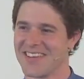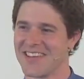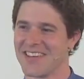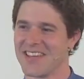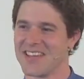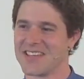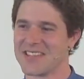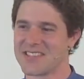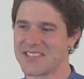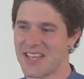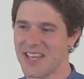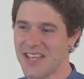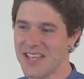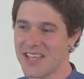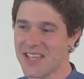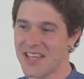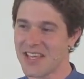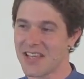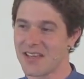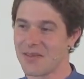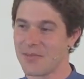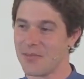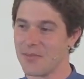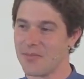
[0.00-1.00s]
He's
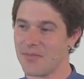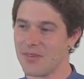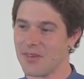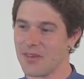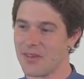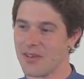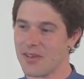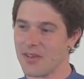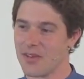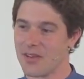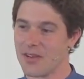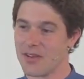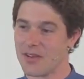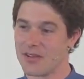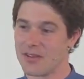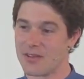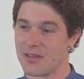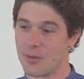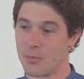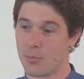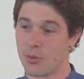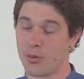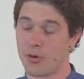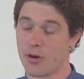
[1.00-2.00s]
taking him
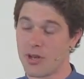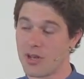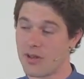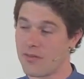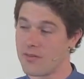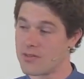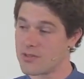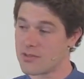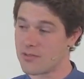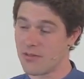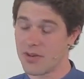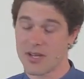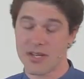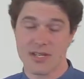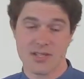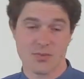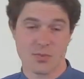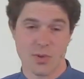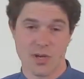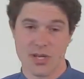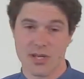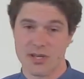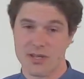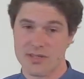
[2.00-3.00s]
to the point of his
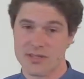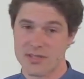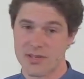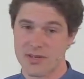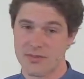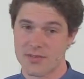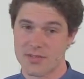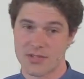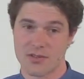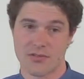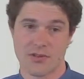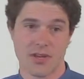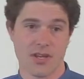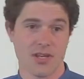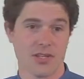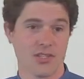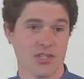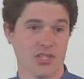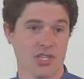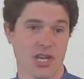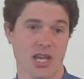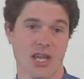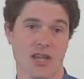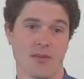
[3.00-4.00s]
greatest weakness and of his
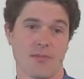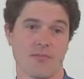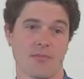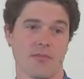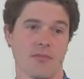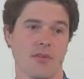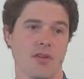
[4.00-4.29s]
greatest shame,